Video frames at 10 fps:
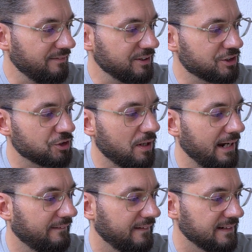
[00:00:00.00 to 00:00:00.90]

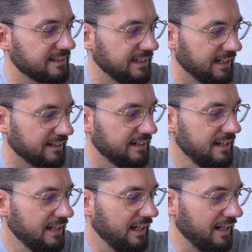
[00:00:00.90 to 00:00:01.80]
tried this yet.
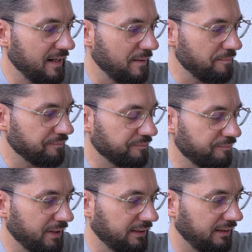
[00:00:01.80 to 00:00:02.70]

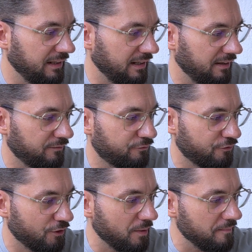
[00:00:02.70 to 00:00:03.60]
But
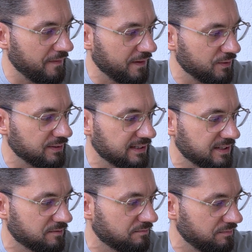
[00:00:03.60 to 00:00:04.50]
from
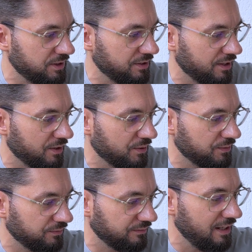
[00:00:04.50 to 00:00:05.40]
those, you
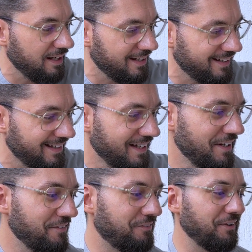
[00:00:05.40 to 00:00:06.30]
know,
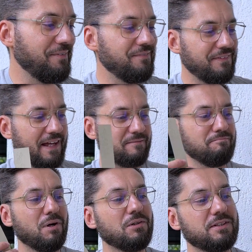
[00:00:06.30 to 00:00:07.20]
from that
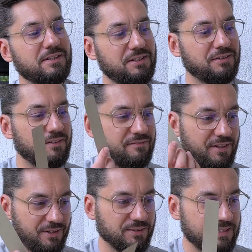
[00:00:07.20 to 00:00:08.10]
multitude of
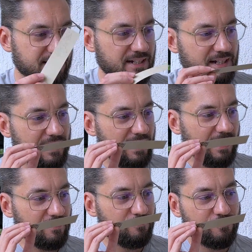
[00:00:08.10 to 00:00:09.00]
notes,
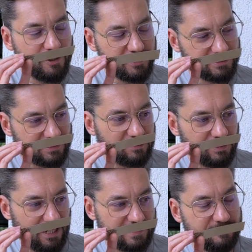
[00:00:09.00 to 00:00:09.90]
at a first
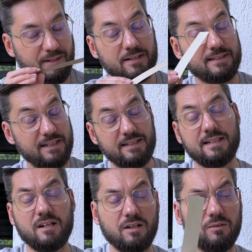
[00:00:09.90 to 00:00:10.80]
glance, because these
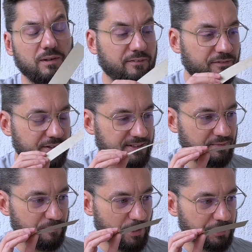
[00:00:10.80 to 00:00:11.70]
are only first
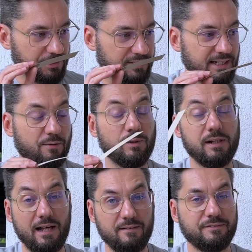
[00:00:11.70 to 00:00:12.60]
impressions, I will
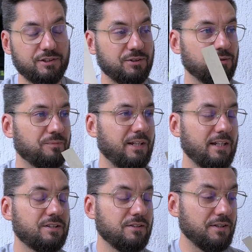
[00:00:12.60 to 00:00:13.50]
have to
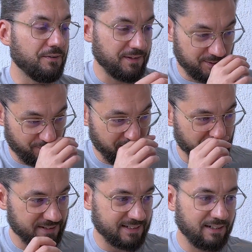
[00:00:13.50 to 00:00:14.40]
get to know this
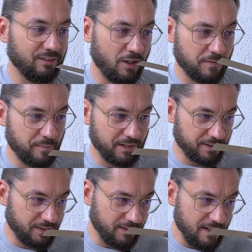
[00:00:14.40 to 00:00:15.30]
fragrance a lot better.